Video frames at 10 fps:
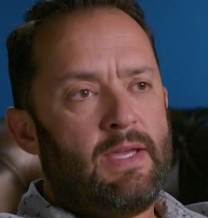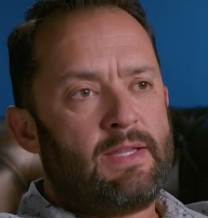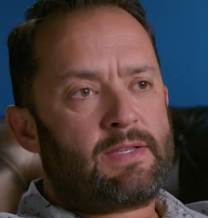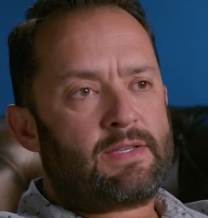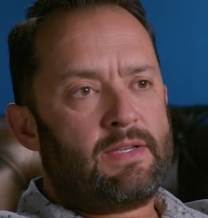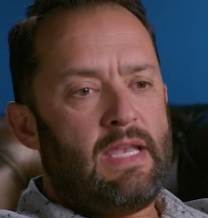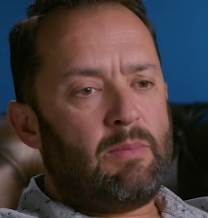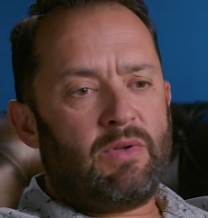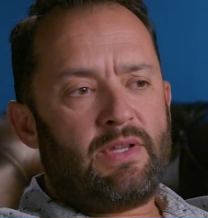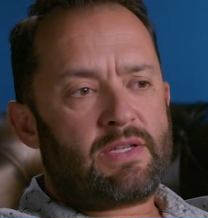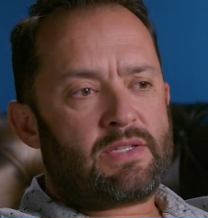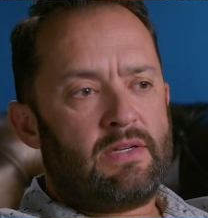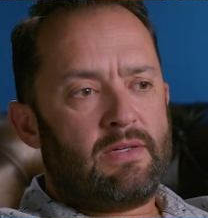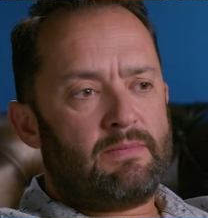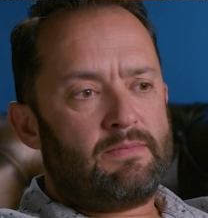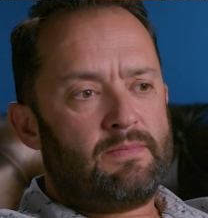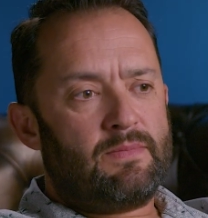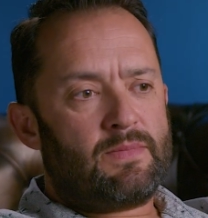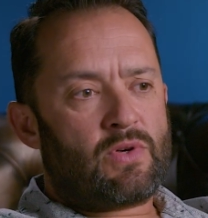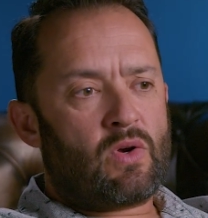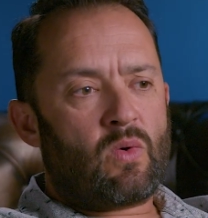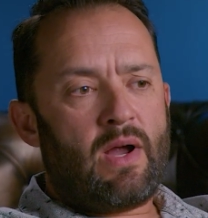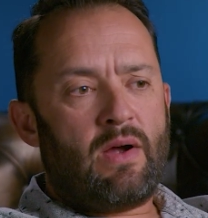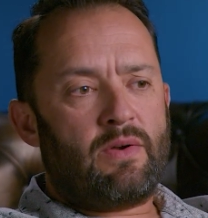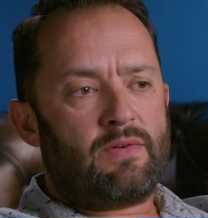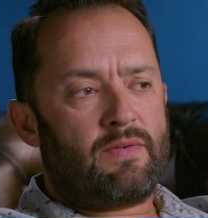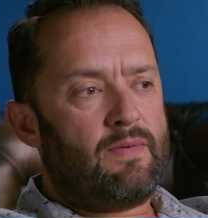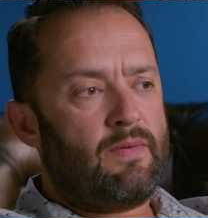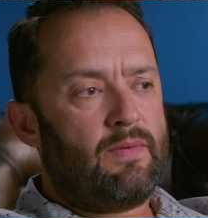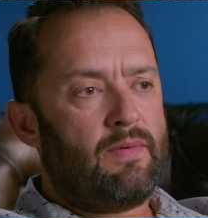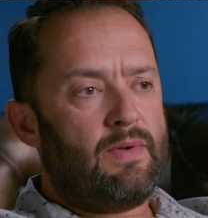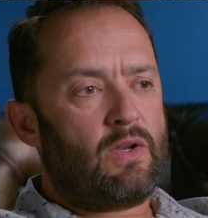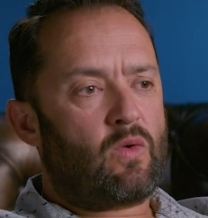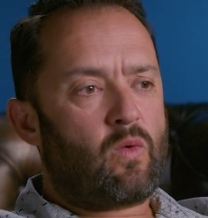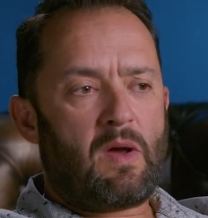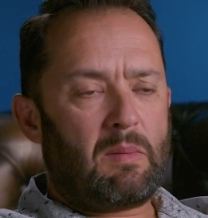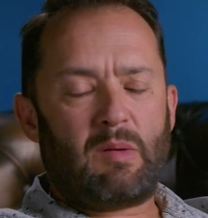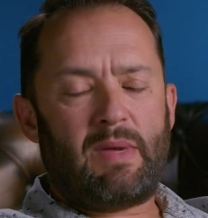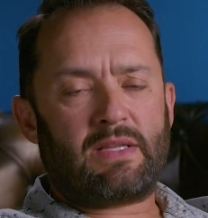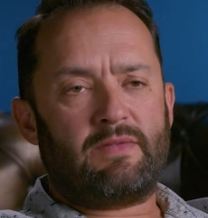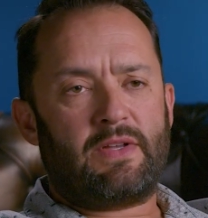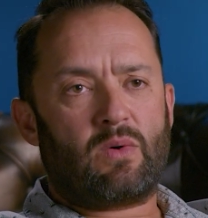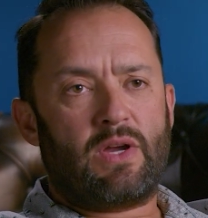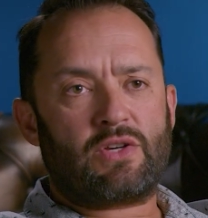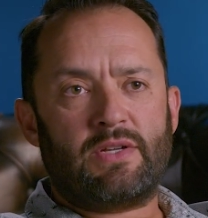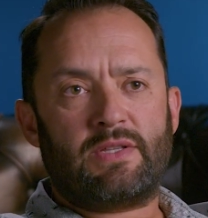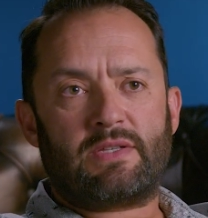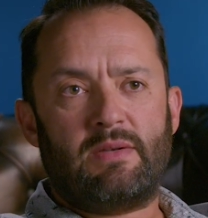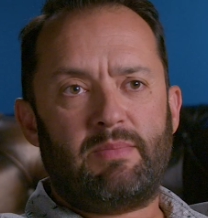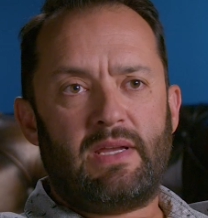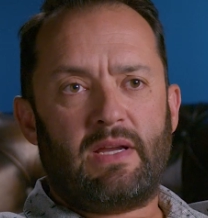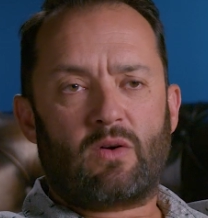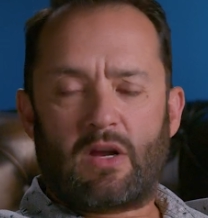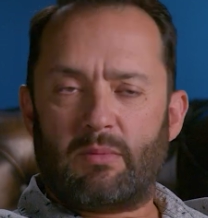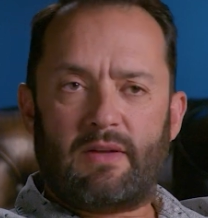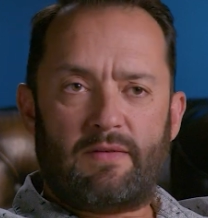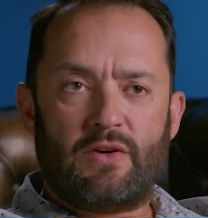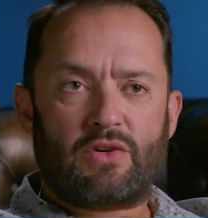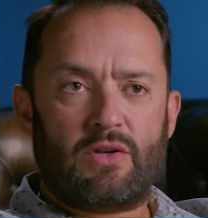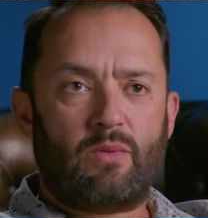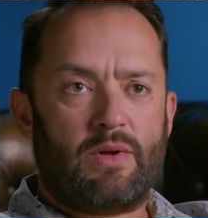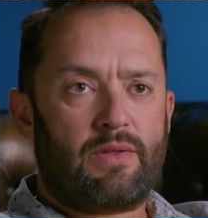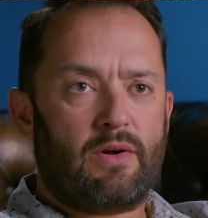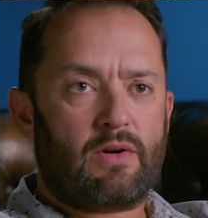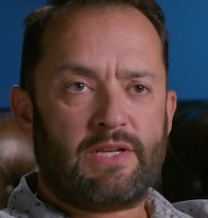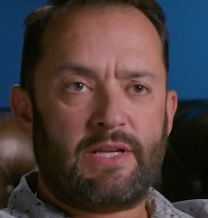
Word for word: It's enabled us to turn around incredible amounts of iterations and being incredibly efficient with our